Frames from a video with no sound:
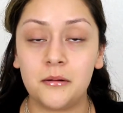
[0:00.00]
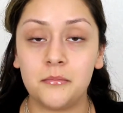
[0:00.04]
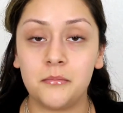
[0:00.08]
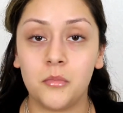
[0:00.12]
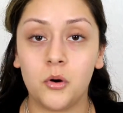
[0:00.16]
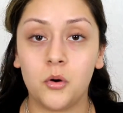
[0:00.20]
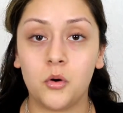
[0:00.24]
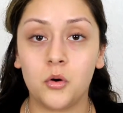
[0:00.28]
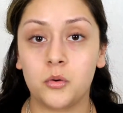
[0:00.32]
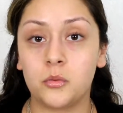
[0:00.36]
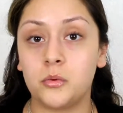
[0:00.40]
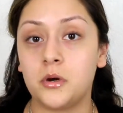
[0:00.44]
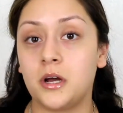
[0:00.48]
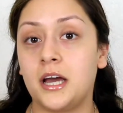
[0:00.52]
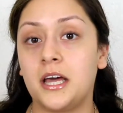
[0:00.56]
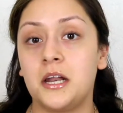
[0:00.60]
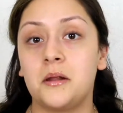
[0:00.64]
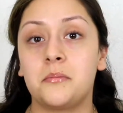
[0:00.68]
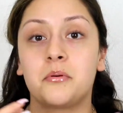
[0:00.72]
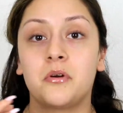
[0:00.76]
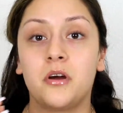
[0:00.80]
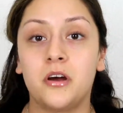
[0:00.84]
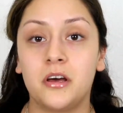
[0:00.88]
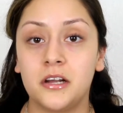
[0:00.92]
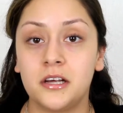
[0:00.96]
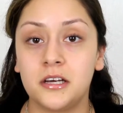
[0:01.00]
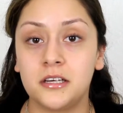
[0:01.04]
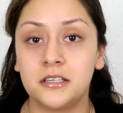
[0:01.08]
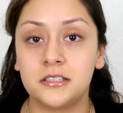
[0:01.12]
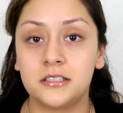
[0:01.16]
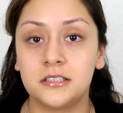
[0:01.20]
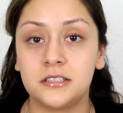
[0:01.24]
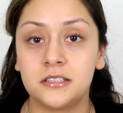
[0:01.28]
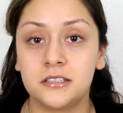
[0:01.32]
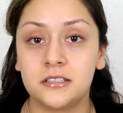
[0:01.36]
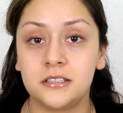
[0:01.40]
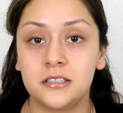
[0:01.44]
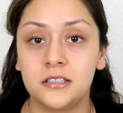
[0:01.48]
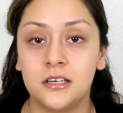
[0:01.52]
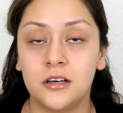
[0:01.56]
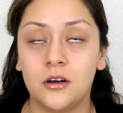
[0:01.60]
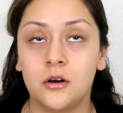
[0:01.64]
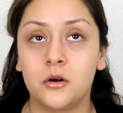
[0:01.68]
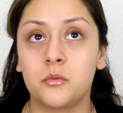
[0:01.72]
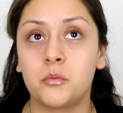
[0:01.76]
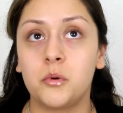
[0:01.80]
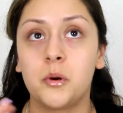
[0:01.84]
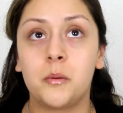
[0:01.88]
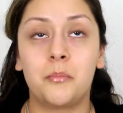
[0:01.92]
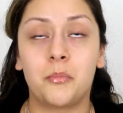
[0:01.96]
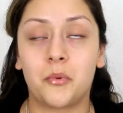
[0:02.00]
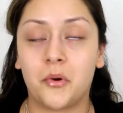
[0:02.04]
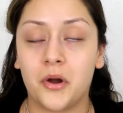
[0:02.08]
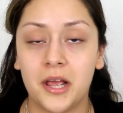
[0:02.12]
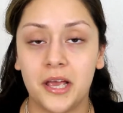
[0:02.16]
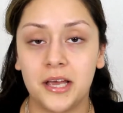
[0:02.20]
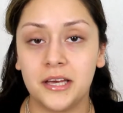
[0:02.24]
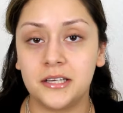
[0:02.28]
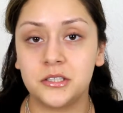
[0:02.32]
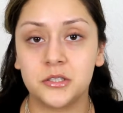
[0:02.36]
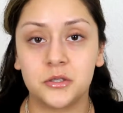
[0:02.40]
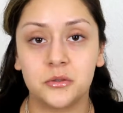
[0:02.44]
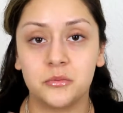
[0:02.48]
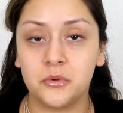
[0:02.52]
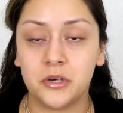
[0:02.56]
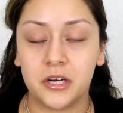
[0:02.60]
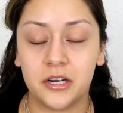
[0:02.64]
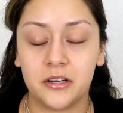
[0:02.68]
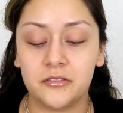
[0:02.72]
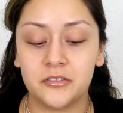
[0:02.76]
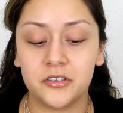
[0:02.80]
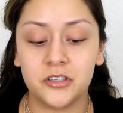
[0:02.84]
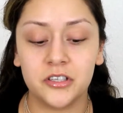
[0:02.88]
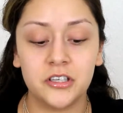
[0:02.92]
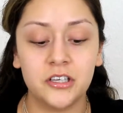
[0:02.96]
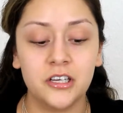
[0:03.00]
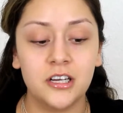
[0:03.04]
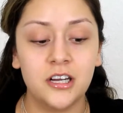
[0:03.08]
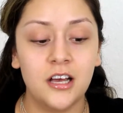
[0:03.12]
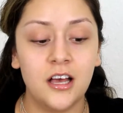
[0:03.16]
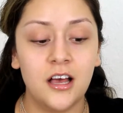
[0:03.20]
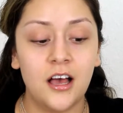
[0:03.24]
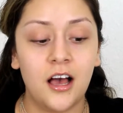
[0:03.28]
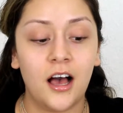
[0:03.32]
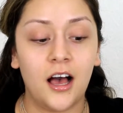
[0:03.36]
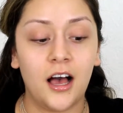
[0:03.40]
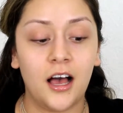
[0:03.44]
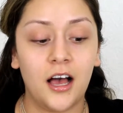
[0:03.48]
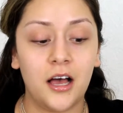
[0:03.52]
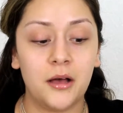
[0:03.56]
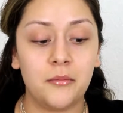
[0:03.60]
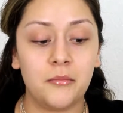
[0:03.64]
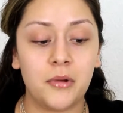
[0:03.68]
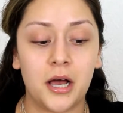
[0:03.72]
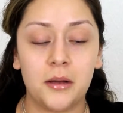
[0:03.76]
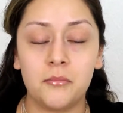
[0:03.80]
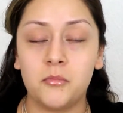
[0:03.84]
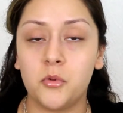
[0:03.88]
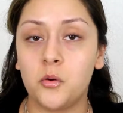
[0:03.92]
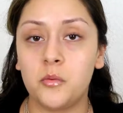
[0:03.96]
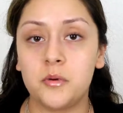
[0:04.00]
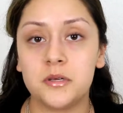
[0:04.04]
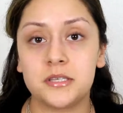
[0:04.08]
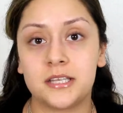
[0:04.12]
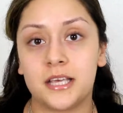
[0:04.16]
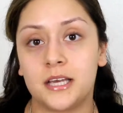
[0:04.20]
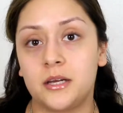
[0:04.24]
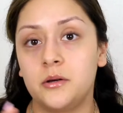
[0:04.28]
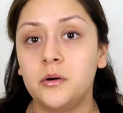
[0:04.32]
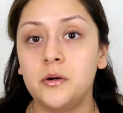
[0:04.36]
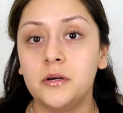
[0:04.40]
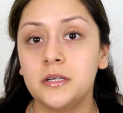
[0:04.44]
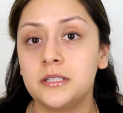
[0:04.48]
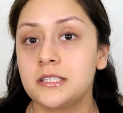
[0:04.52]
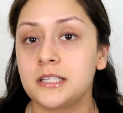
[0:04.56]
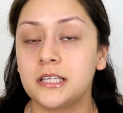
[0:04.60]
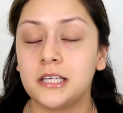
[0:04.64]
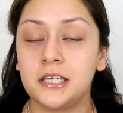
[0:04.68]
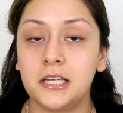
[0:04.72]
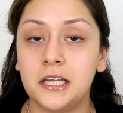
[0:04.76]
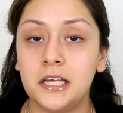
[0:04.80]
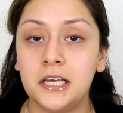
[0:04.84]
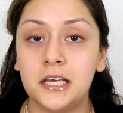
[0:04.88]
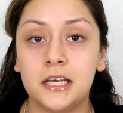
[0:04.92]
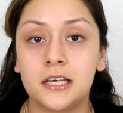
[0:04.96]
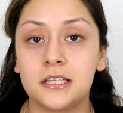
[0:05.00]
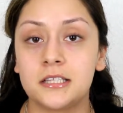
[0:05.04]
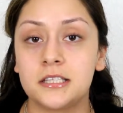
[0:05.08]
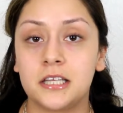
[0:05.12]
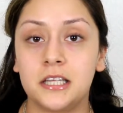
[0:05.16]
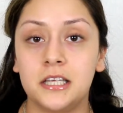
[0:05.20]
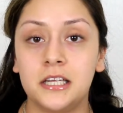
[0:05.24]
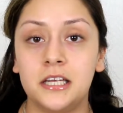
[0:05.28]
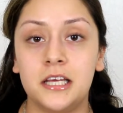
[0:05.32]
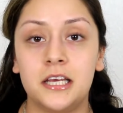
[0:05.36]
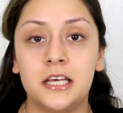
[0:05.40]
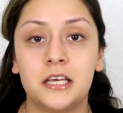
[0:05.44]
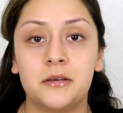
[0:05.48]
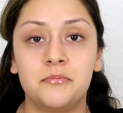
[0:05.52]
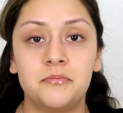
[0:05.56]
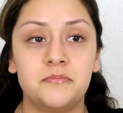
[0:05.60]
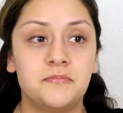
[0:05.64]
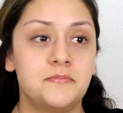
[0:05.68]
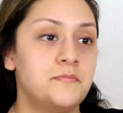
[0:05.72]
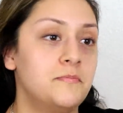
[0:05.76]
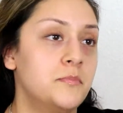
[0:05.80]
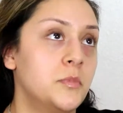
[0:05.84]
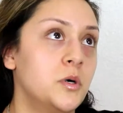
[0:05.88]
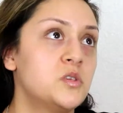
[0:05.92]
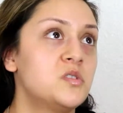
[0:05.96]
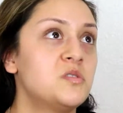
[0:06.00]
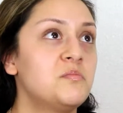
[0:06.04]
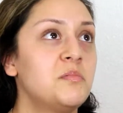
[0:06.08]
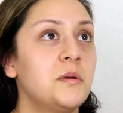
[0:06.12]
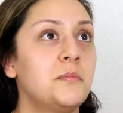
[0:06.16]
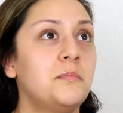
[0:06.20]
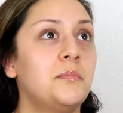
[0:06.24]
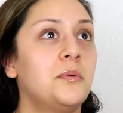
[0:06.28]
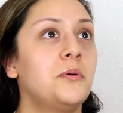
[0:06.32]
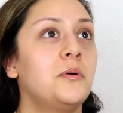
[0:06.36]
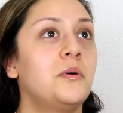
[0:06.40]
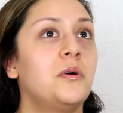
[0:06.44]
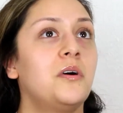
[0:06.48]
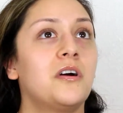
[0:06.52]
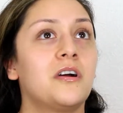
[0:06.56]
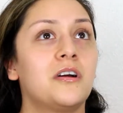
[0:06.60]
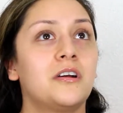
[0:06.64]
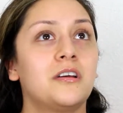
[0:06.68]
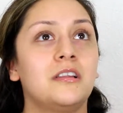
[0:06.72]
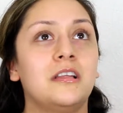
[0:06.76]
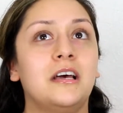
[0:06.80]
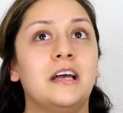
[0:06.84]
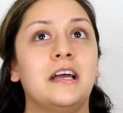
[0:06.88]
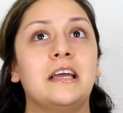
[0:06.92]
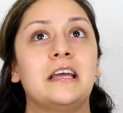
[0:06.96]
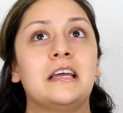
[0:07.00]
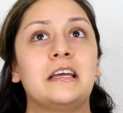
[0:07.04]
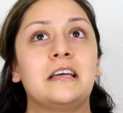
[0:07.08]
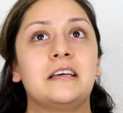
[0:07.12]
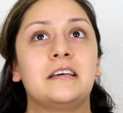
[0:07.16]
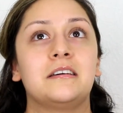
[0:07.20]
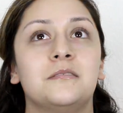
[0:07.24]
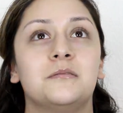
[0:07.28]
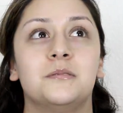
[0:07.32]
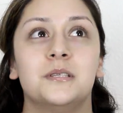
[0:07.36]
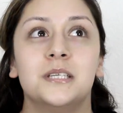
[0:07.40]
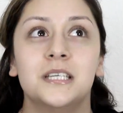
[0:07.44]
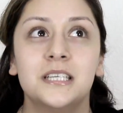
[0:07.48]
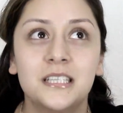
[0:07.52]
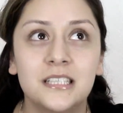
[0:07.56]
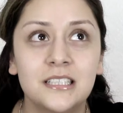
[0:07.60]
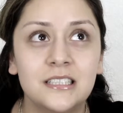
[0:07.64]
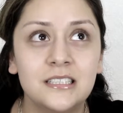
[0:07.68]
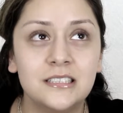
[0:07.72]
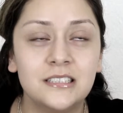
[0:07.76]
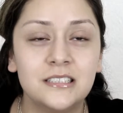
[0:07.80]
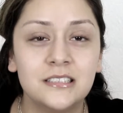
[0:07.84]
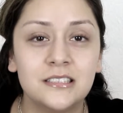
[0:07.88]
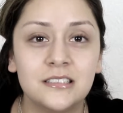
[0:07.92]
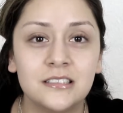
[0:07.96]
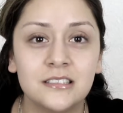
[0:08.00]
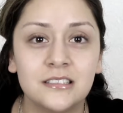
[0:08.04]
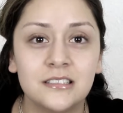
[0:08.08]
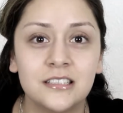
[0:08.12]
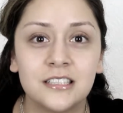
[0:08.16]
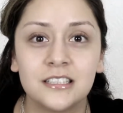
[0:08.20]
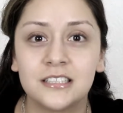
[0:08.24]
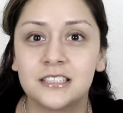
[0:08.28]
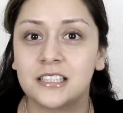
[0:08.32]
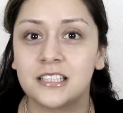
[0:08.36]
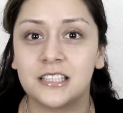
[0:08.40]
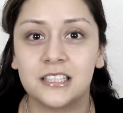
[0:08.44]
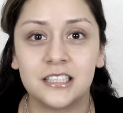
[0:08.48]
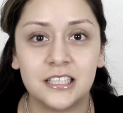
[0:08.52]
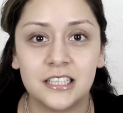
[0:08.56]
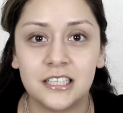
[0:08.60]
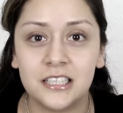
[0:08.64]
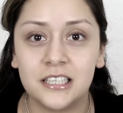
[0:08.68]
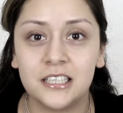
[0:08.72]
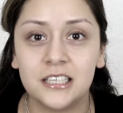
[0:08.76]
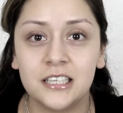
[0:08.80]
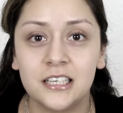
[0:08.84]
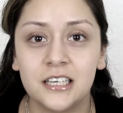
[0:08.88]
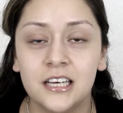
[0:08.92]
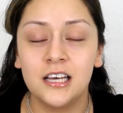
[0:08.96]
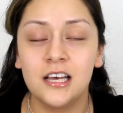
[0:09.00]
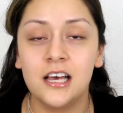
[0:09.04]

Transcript: or what kind of products, or what brand or whatever, I'm always like, oh, it's Clinique, it's Clinique. Most people are like, what? It's Clinique.